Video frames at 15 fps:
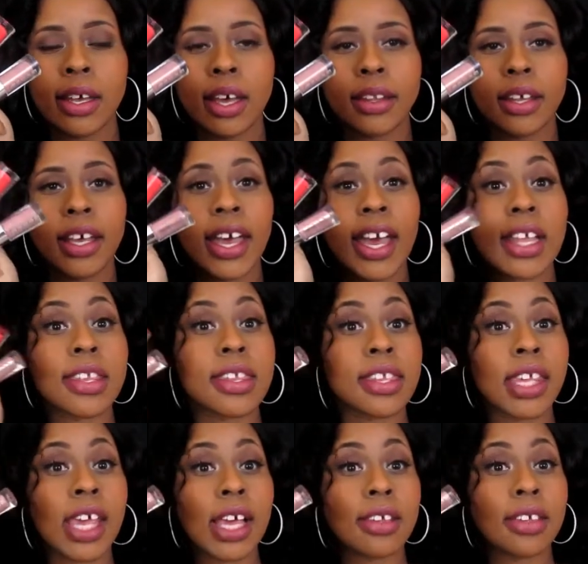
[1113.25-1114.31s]
think it had
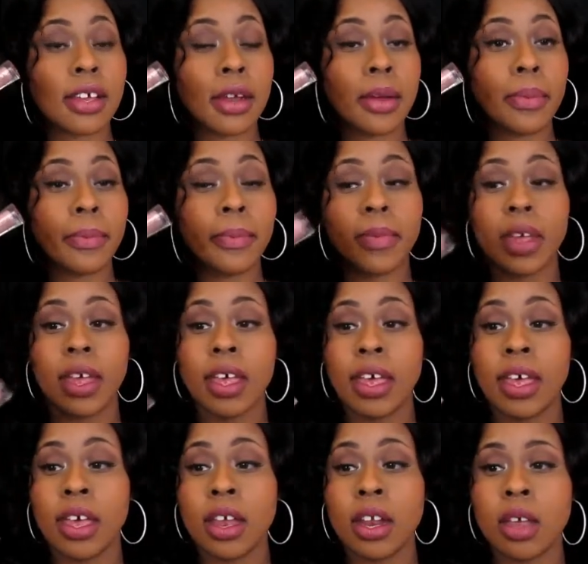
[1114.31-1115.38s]
6 in them,
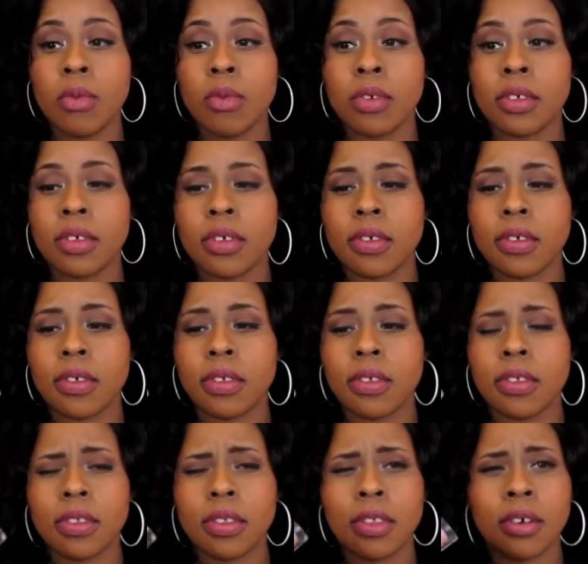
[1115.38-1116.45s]
and it
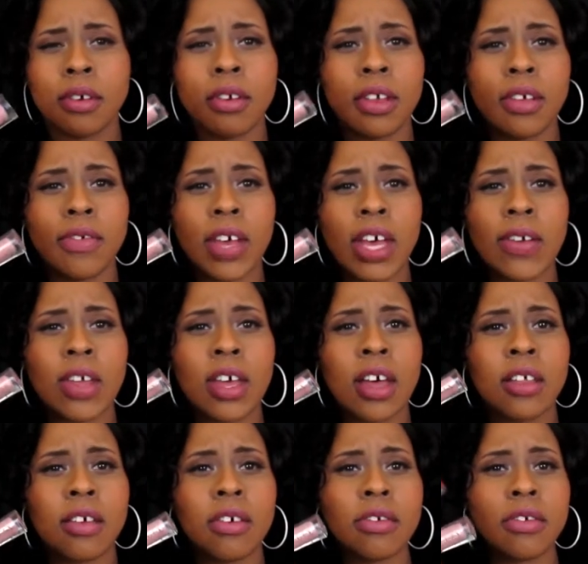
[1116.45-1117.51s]
was
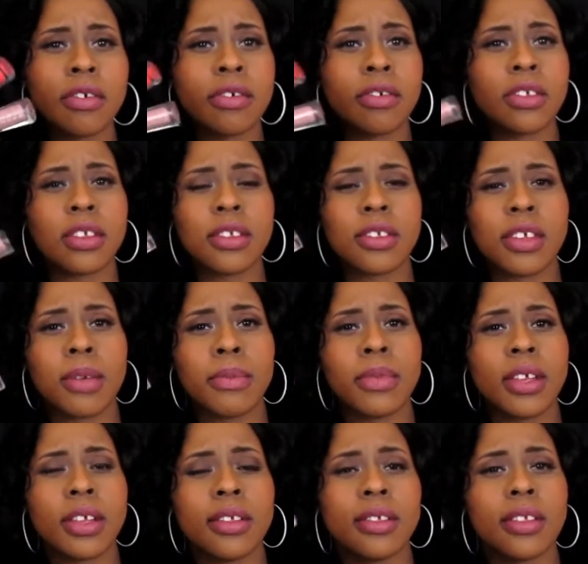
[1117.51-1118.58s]
$35 or
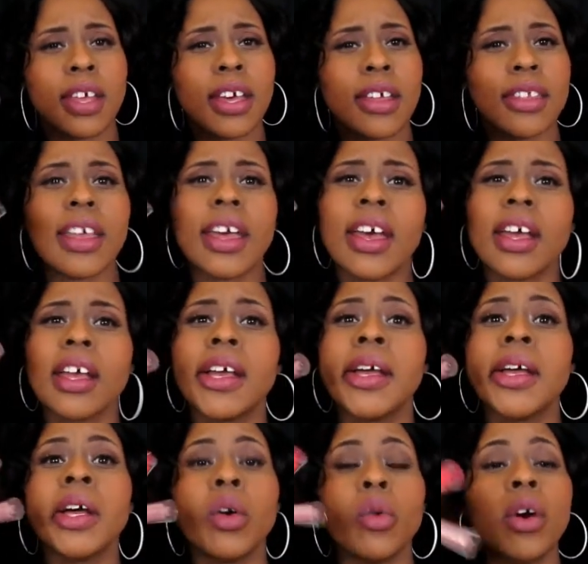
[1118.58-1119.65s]
something like that.
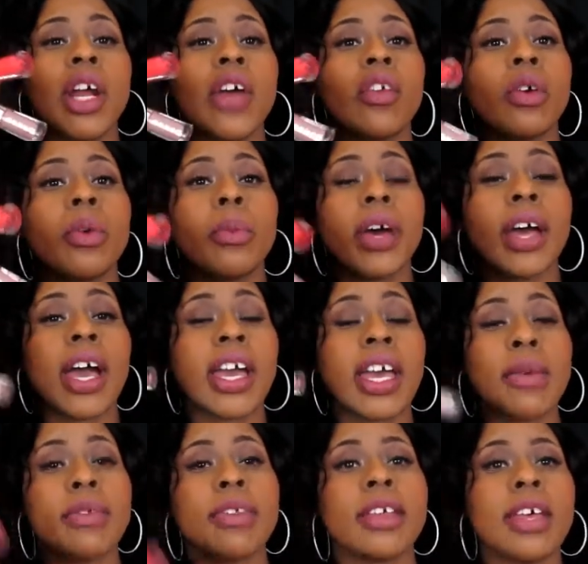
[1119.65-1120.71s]
Whatever. But I
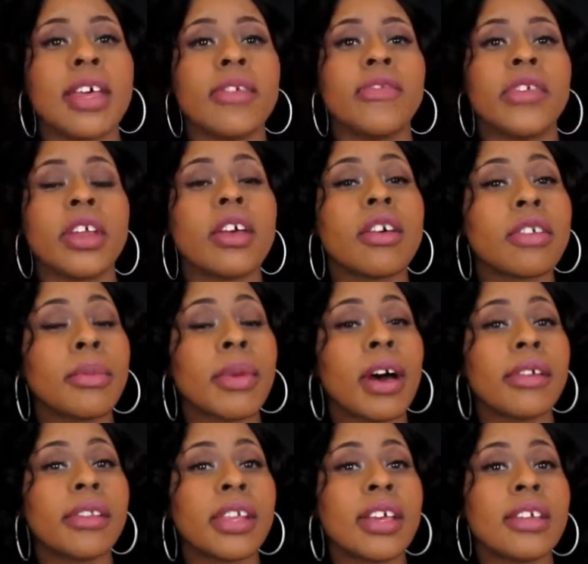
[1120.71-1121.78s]
kept seeing videos
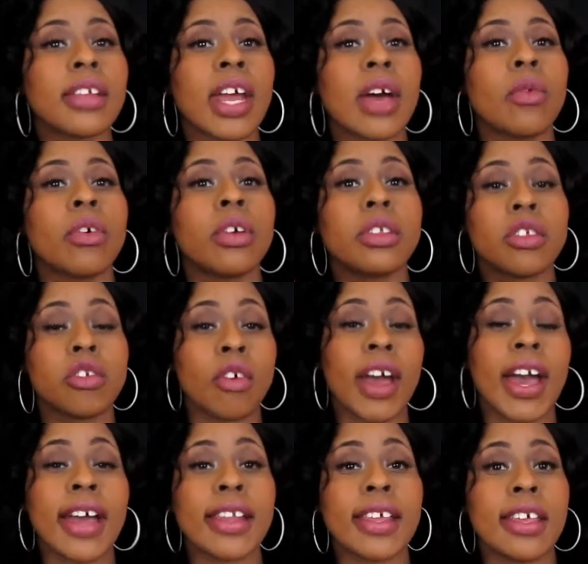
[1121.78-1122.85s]
about these, and I wanted to
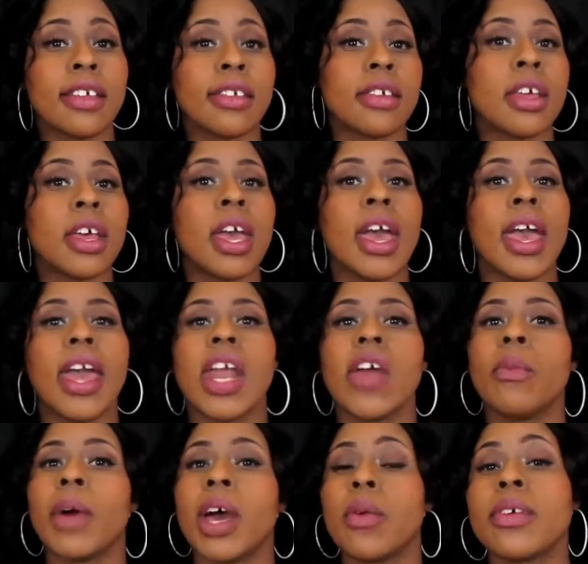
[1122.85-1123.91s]
try these, and
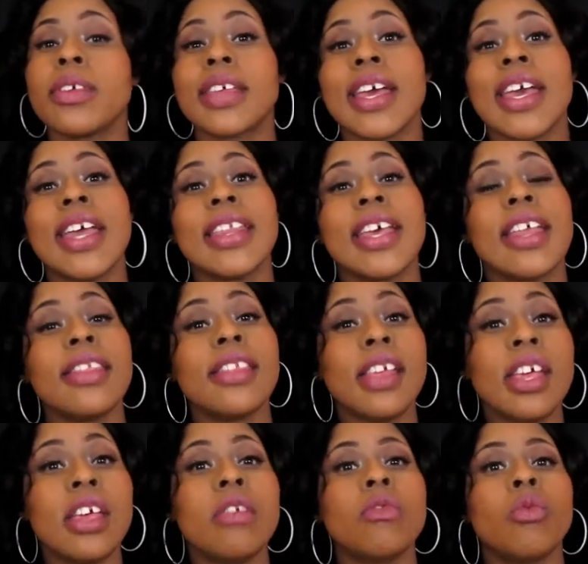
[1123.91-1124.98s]
everybody was saying that
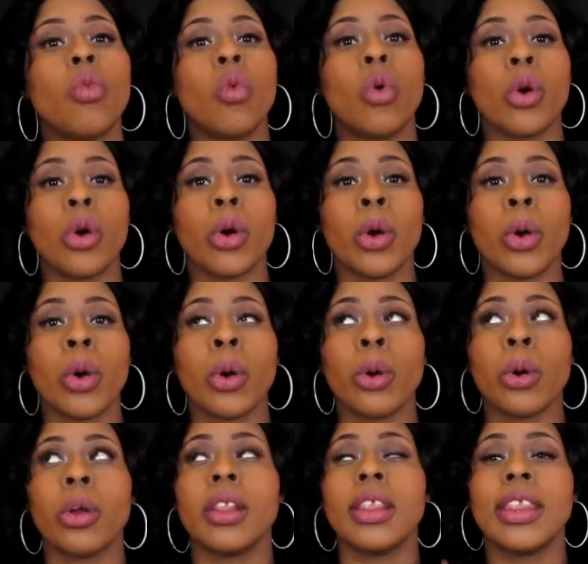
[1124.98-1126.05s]
these
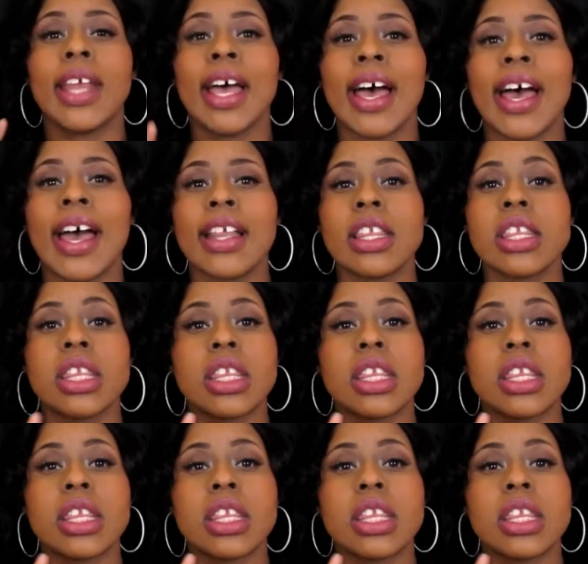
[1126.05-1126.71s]
were not